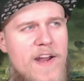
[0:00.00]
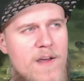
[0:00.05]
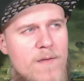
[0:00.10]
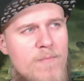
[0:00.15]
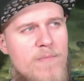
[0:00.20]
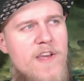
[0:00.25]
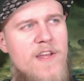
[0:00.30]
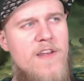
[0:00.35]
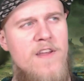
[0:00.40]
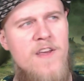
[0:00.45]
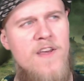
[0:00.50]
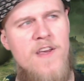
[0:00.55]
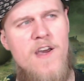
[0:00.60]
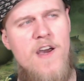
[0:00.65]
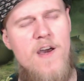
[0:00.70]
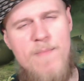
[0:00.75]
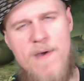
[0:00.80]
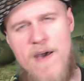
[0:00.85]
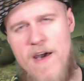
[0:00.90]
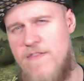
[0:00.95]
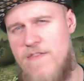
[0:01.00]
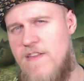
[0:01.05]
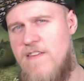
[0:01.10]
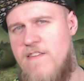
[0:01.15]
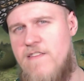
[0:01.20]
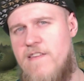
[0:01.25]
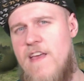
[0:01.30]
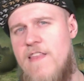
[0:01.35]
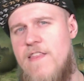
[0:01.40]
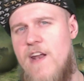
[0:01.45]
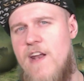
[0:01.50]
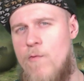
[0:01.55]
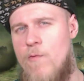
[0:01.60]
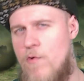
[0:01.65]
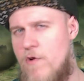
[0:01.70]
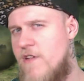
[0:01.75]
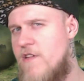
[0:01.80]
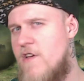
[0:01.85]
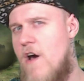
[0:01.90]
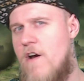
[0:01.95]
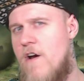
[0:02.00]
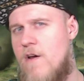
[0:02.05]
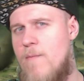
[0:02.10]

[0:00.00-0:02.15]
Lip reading: a bit about this set that I want to talk